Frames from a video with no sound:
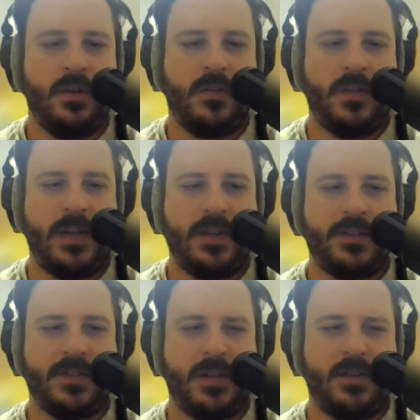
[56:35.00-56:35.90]
That
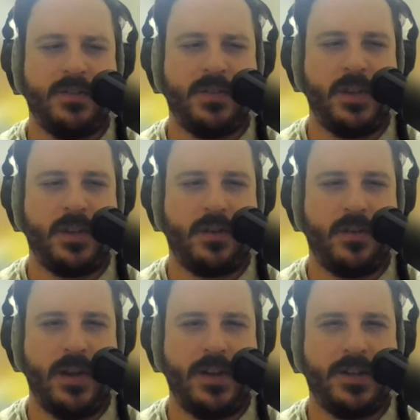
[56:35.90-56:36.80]
sounds like a
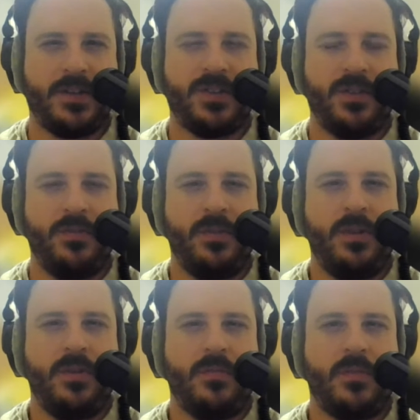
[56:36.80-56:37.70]
great idea. So
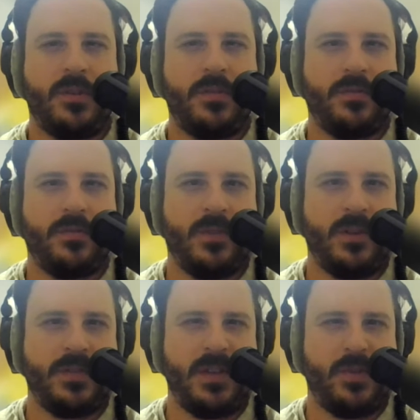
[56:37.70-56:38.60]
what
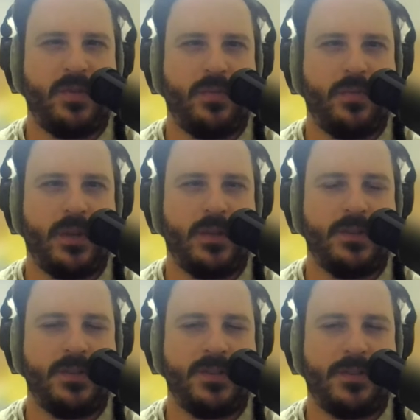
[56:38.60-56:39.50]
I'll demo, and
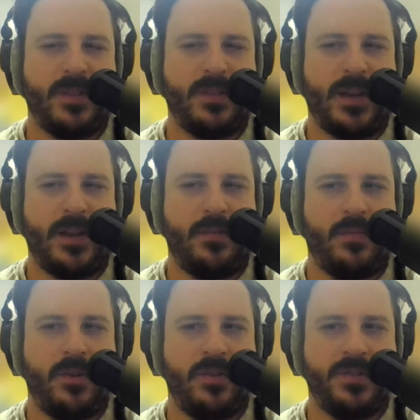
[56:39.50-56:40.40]
this is something that
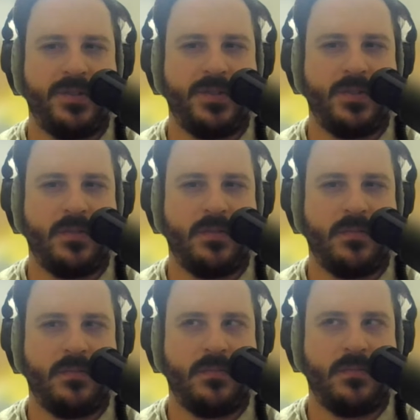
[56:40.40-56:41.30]
was
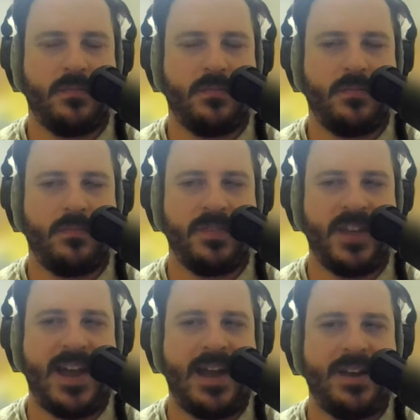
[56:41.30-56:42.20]

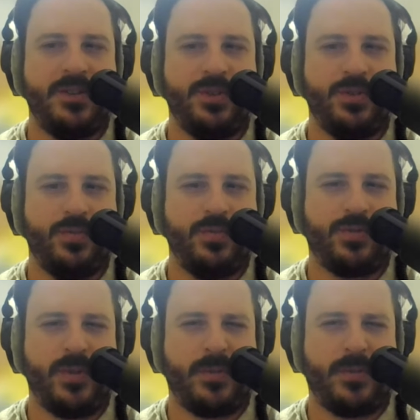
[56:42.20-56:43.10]
added to
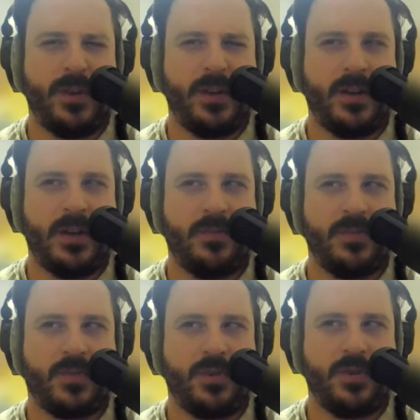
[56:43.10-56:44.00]
Stream 3, and it
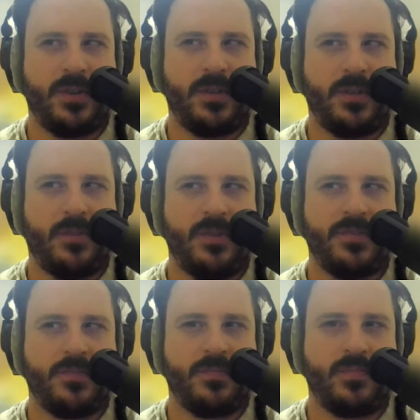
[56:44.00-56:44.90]

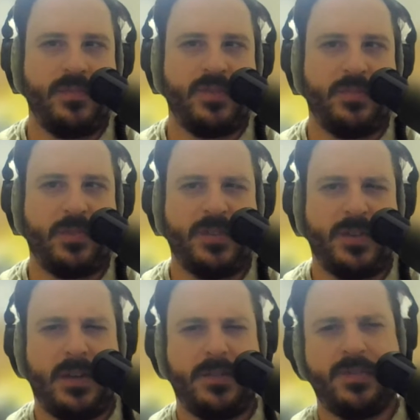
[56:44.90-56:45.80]
was previously
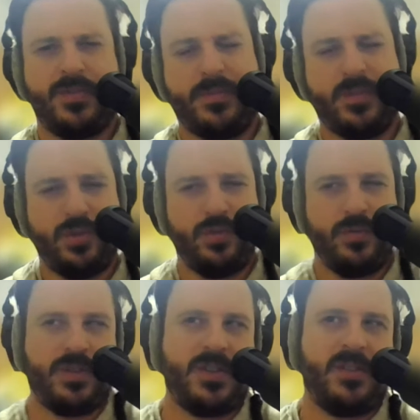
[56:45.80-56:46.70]
present on the Stream 2,
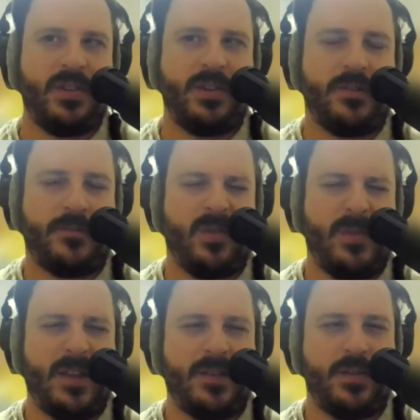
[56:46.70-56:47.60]
which is the ability to
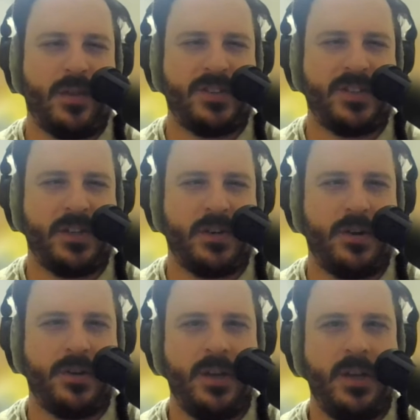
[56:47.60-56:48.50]
format your SD
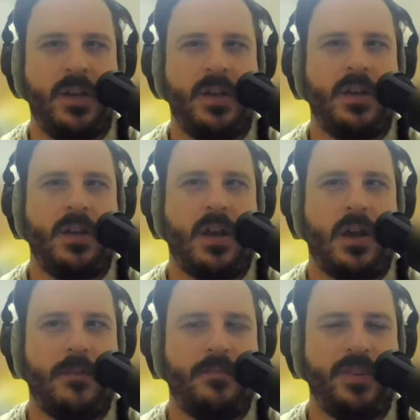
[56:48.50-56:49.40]
card.
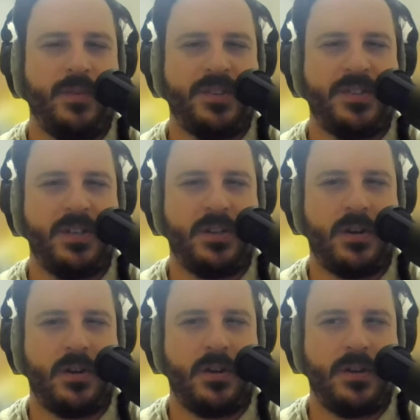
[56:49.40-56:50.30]
Your SD
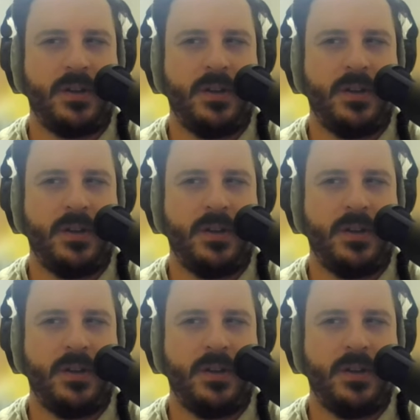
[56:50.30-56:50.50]
card,